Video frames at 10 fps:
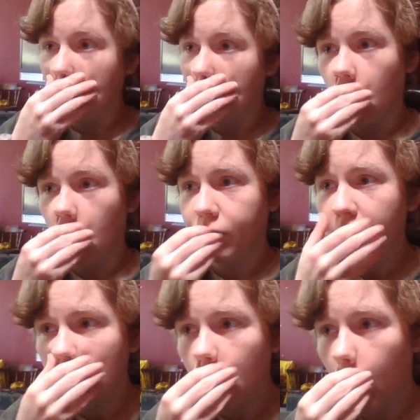if we're
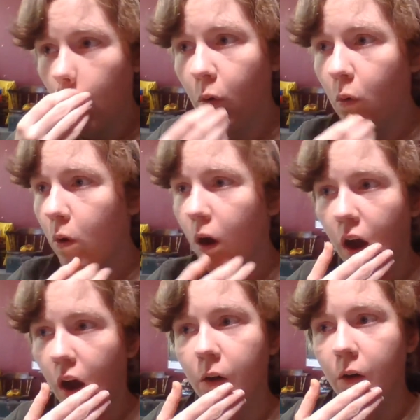gonna go
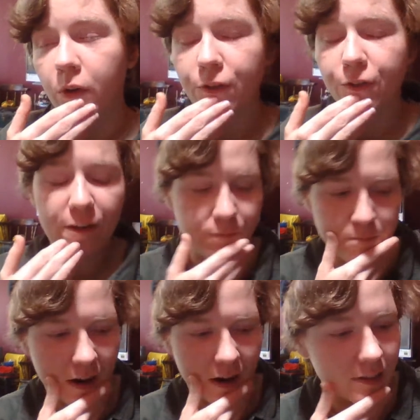with that
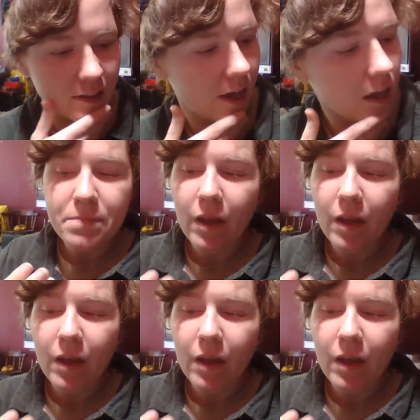mindset,